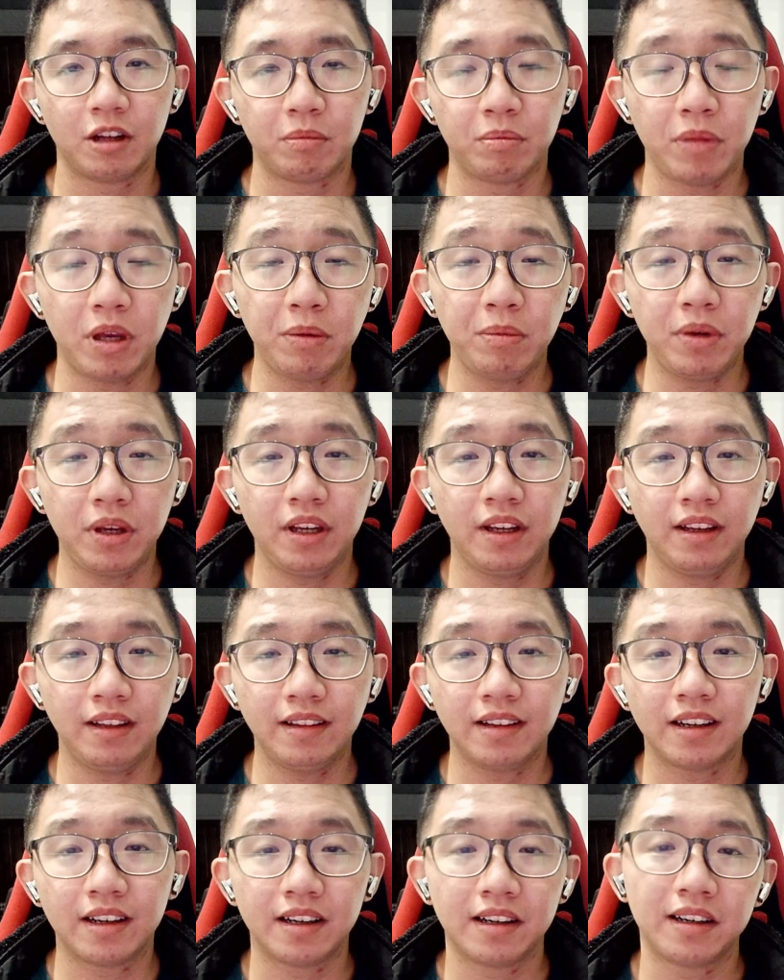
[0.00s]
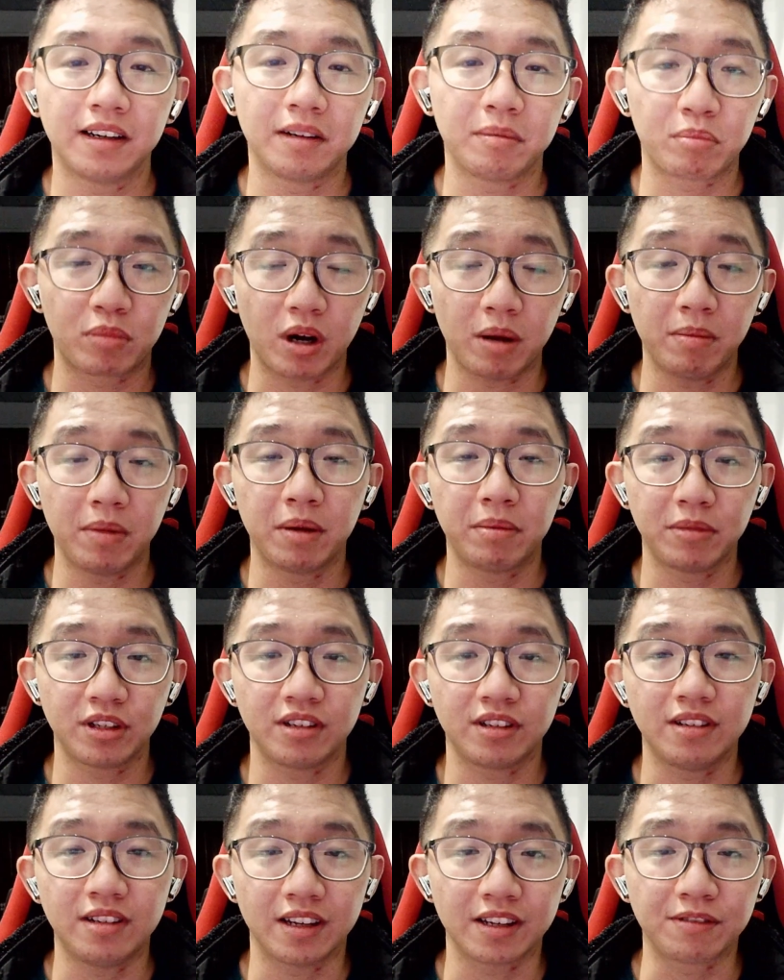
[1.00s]
Maybe the problem is
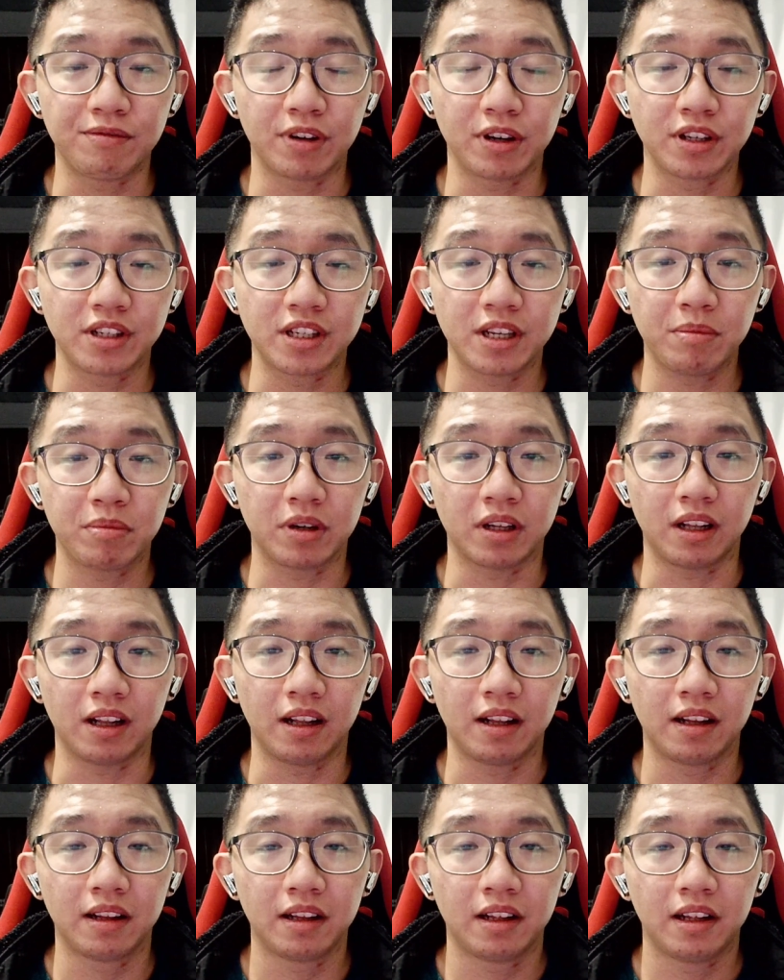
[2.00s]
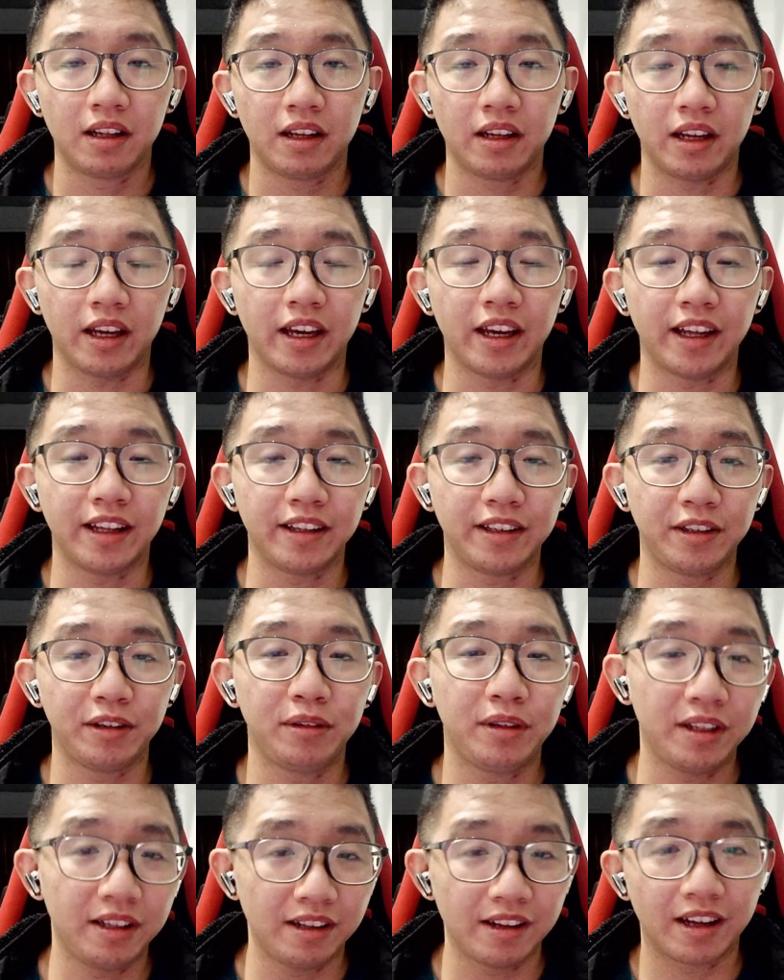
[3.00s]
just very simple and you
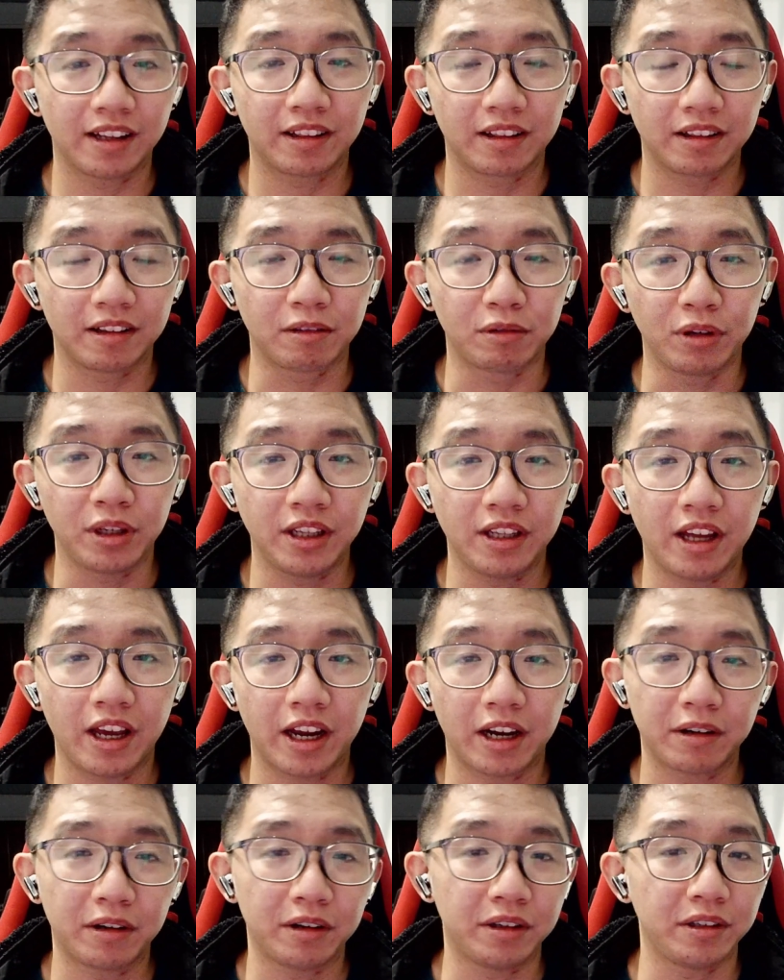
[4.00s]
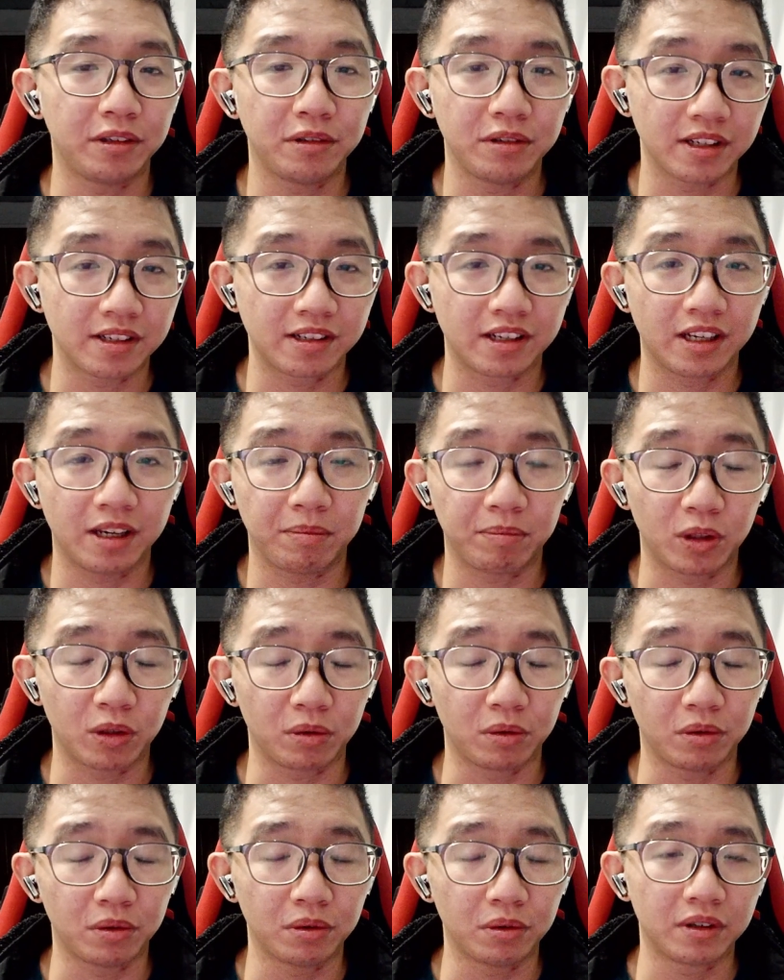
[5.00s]
did not read the error and you just skipped to
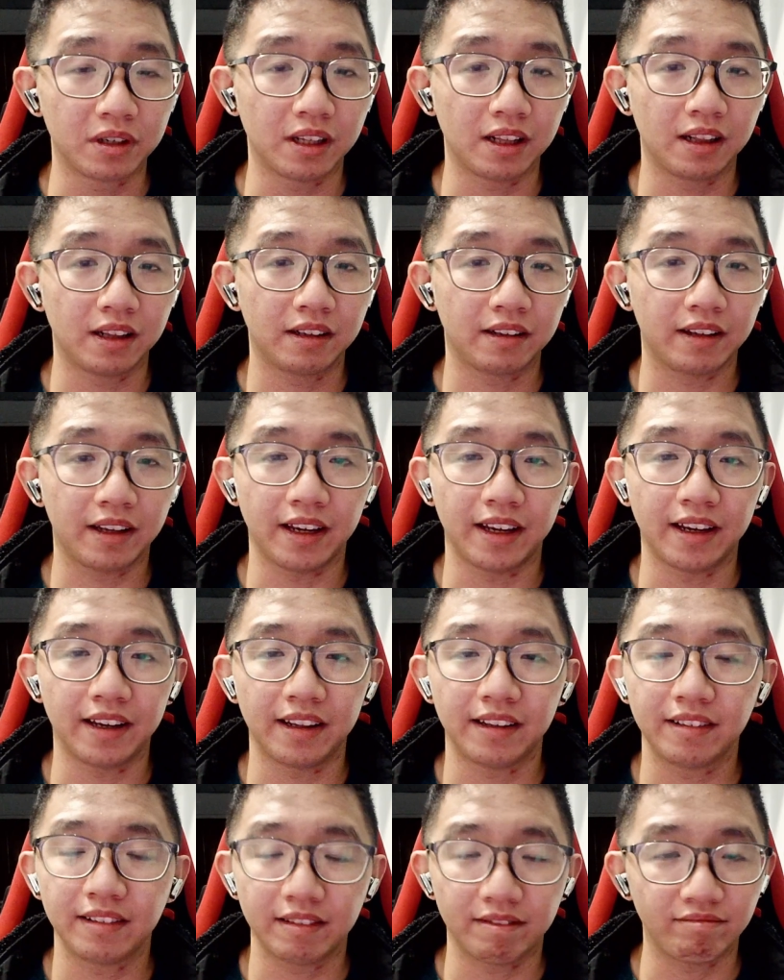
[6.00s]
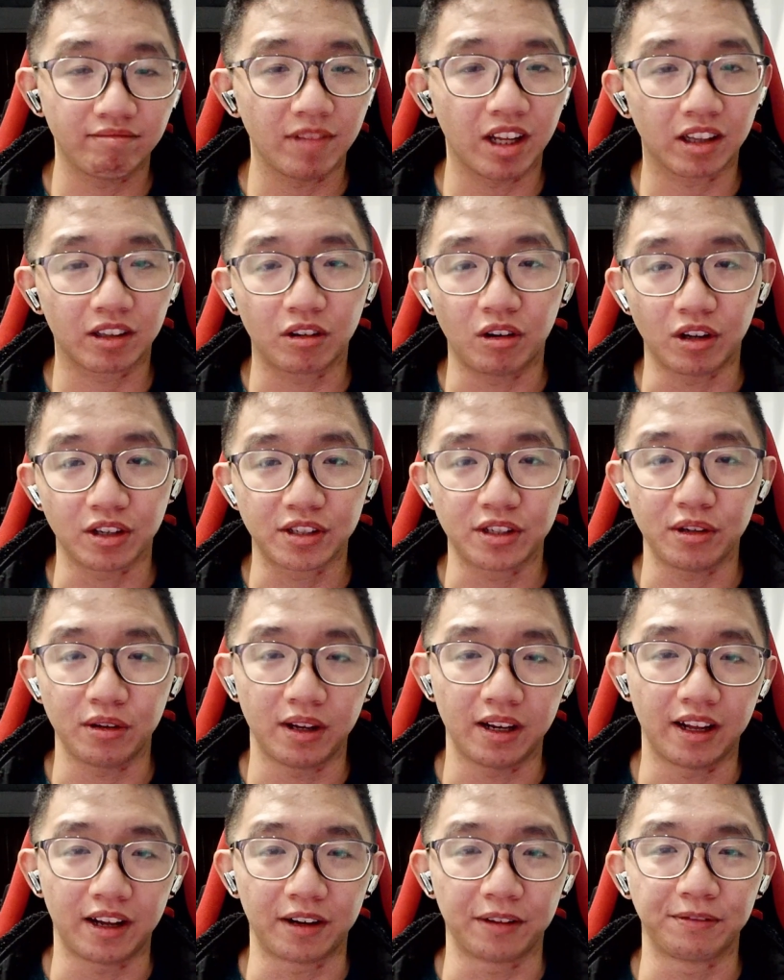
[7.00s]
Google and that costs you a
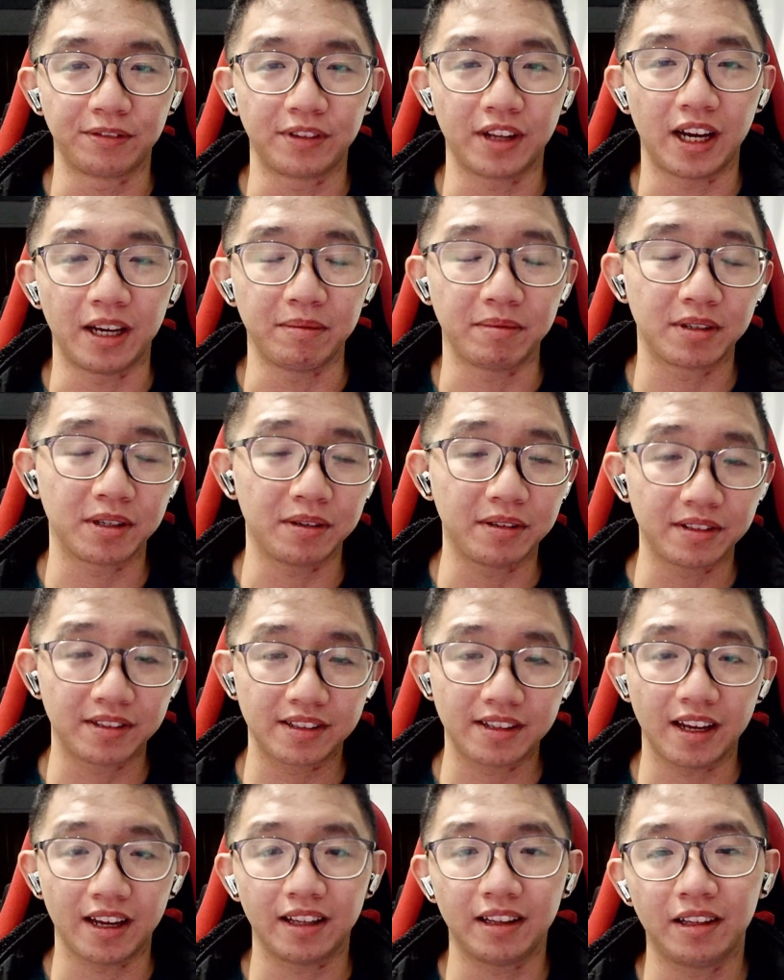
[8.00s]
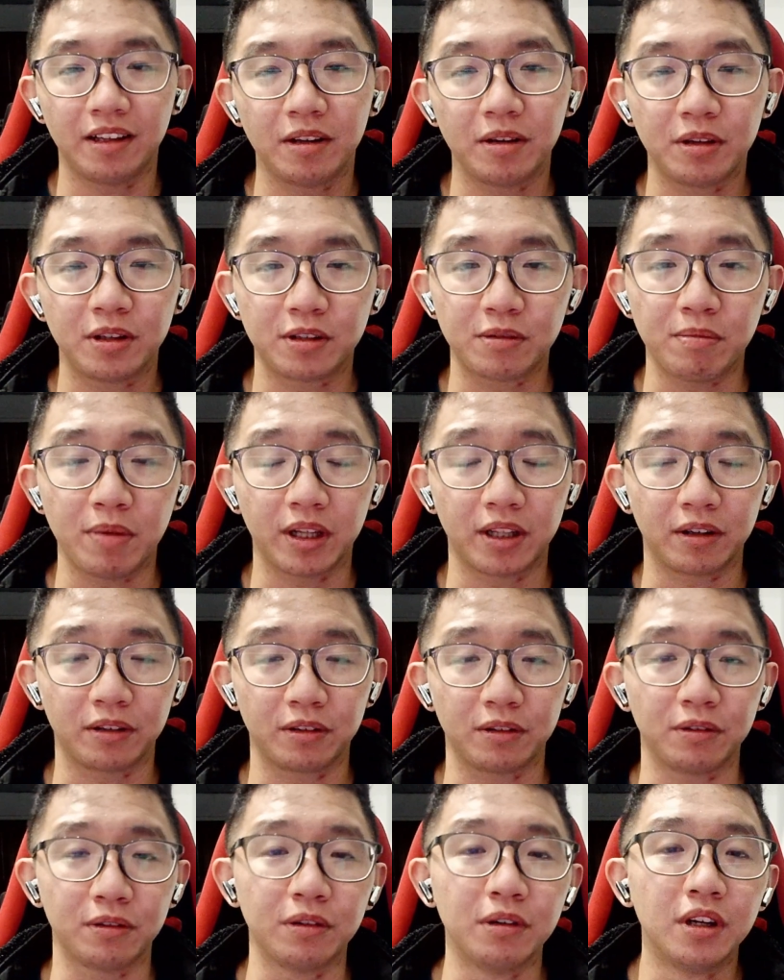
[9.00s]
lot of time. So instead, it's better
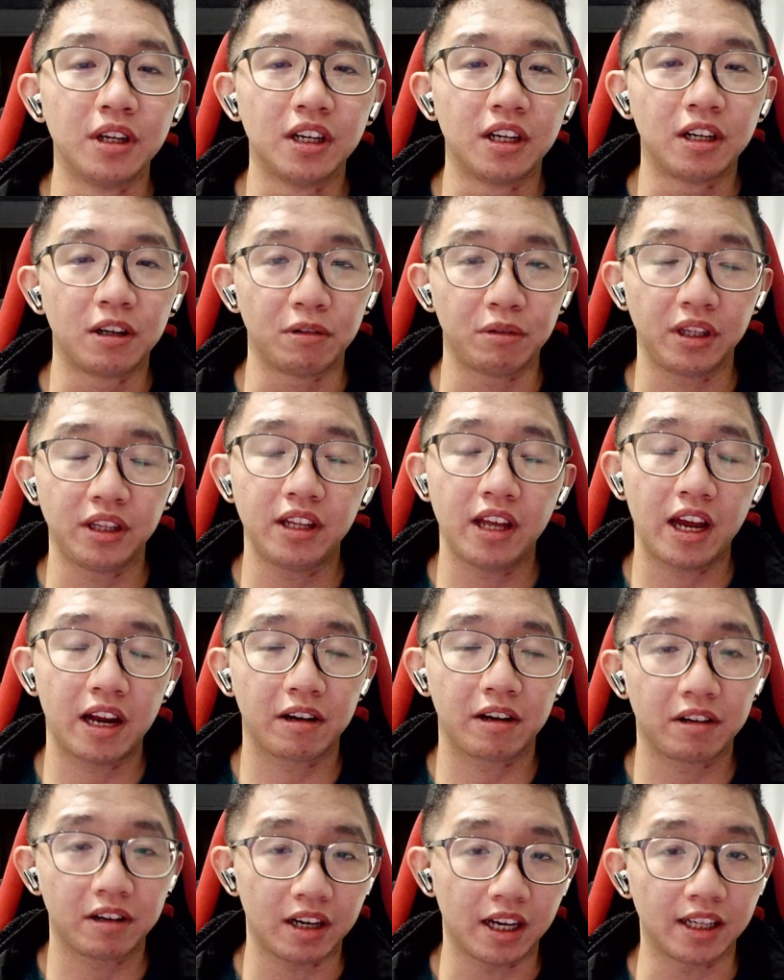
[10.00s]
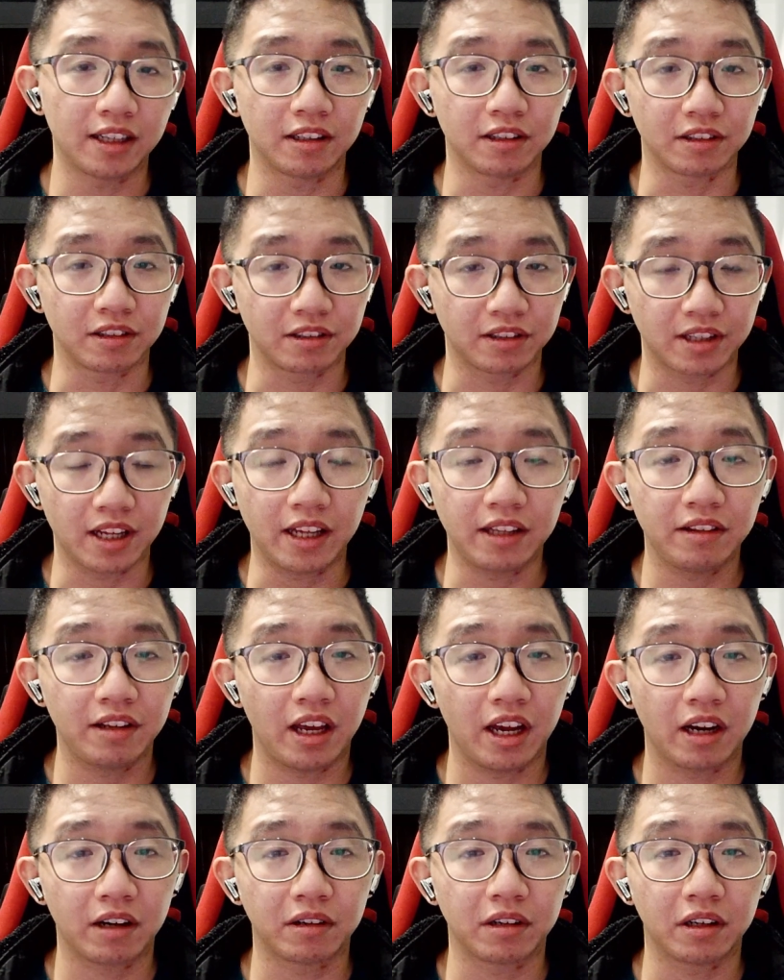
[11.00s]
to read the error, understand the
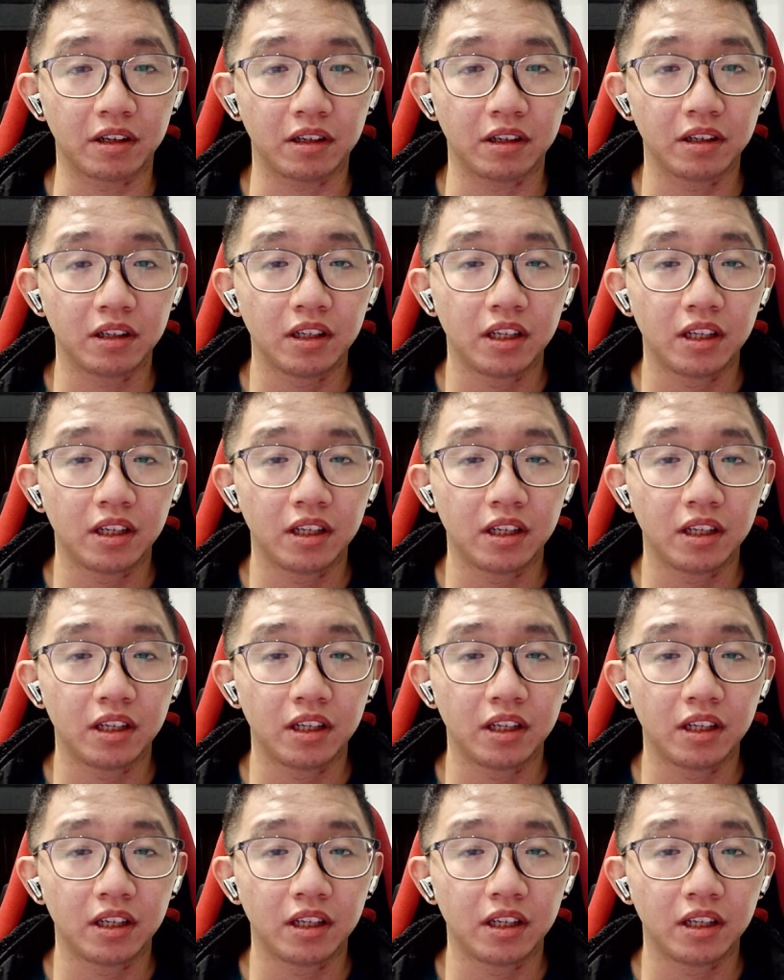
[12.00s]
error,